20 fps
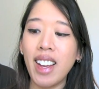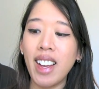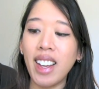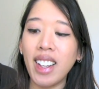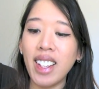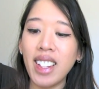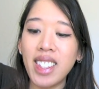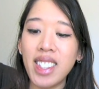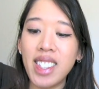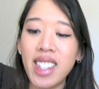
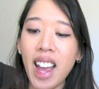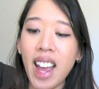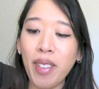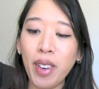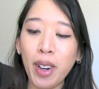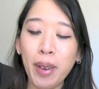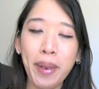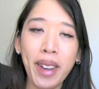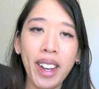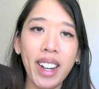it's
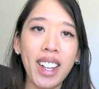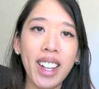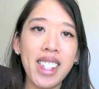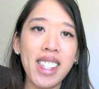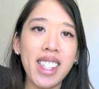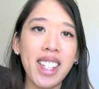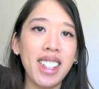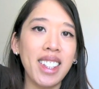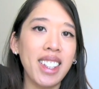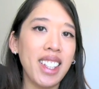never been
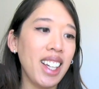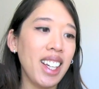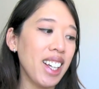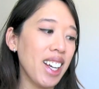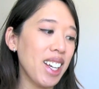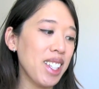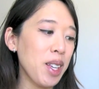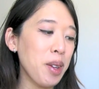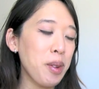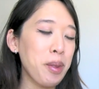as clean
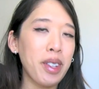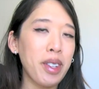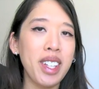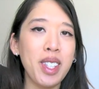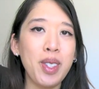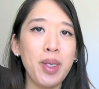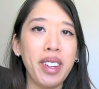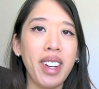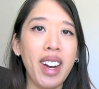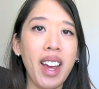as it
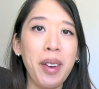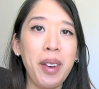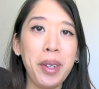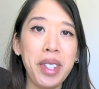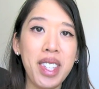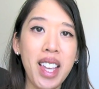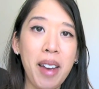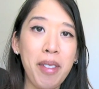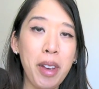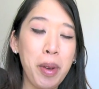was when I
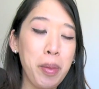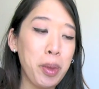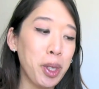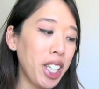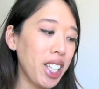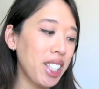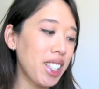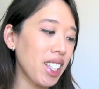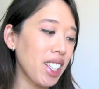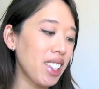was having
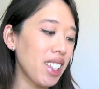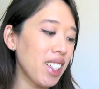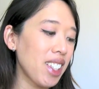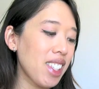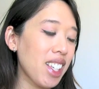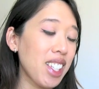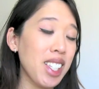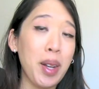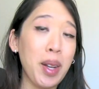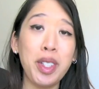morning
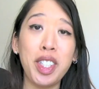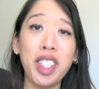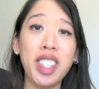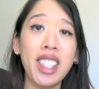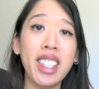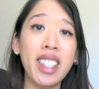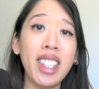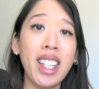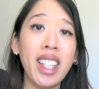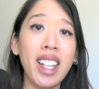sickness because I would
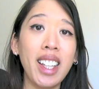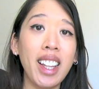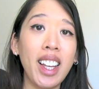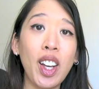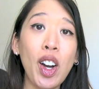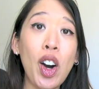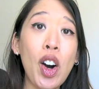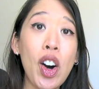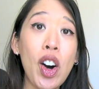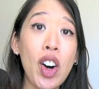just clean it
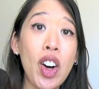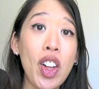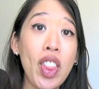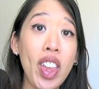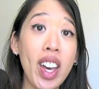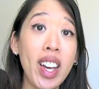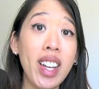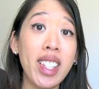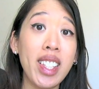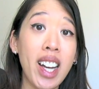like all
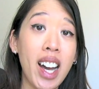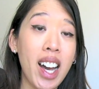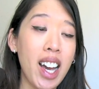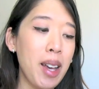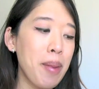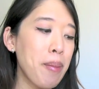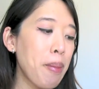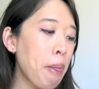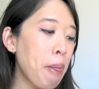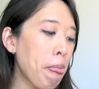the
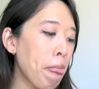time.